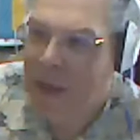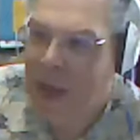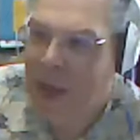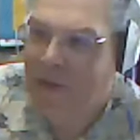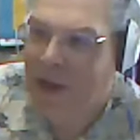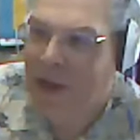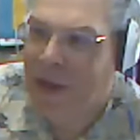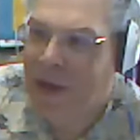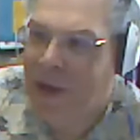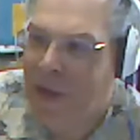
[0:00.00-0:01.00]
it has a
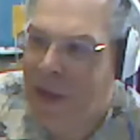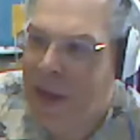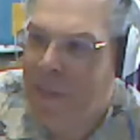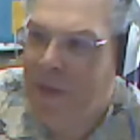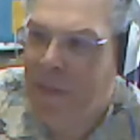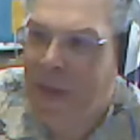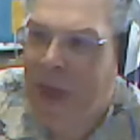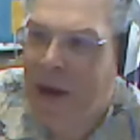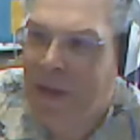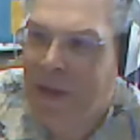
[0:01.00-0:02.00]
you know a couple of
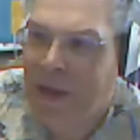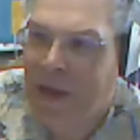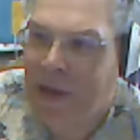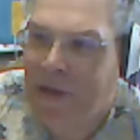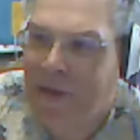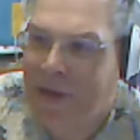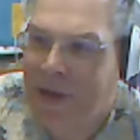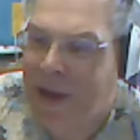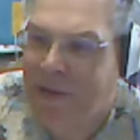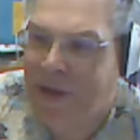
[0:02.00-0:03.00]
penalties.
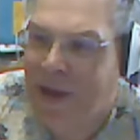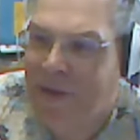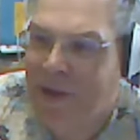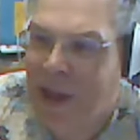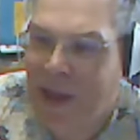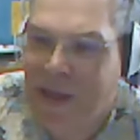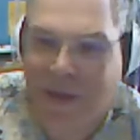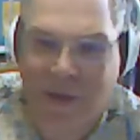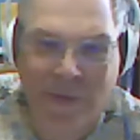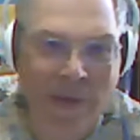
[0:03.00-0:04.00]
It says, hey,
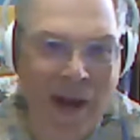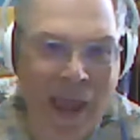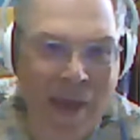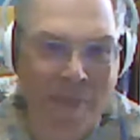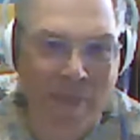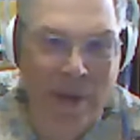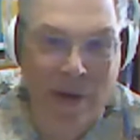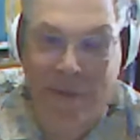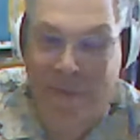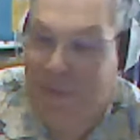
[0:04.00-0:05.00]
this is what happened. You
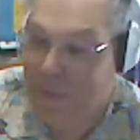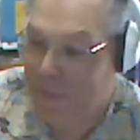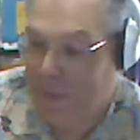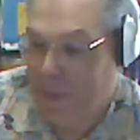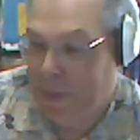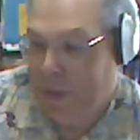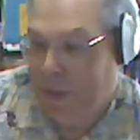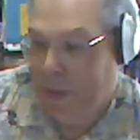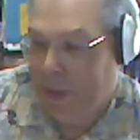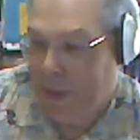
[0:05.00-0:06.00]
know, it,
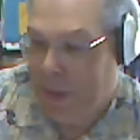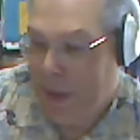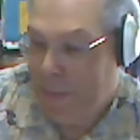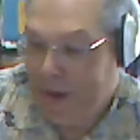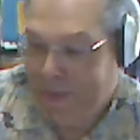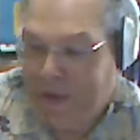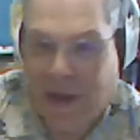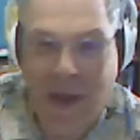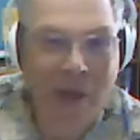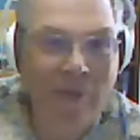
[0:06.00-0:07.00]
it
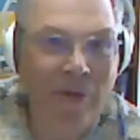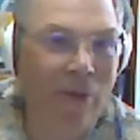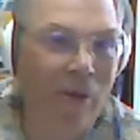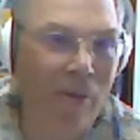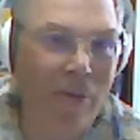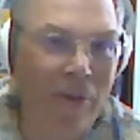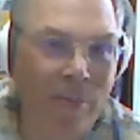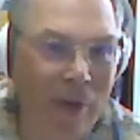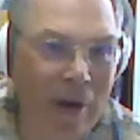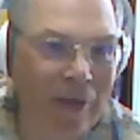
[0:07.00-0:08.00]
basically covers all the
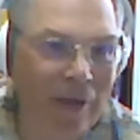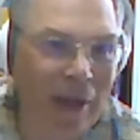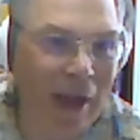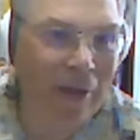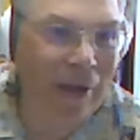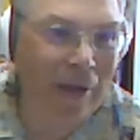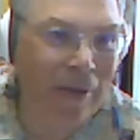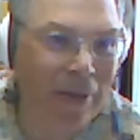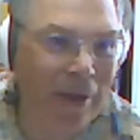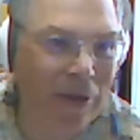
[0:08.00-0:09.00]
points I talked to. I
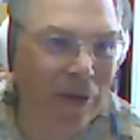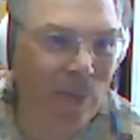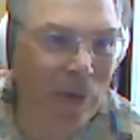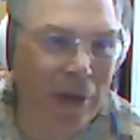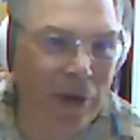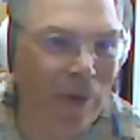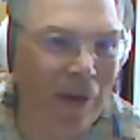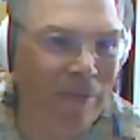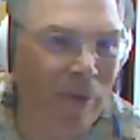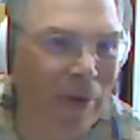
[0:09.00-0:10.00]
don't think there's more than
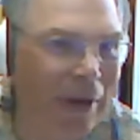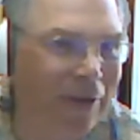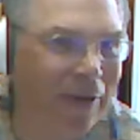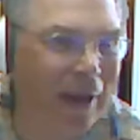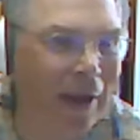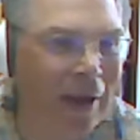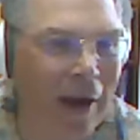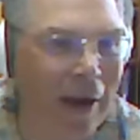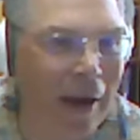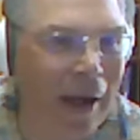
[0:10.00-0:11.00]
twelve points in the
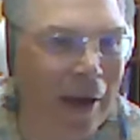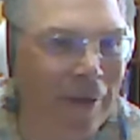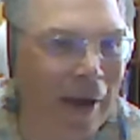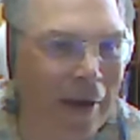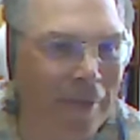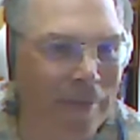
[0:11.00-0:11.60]
entire contract.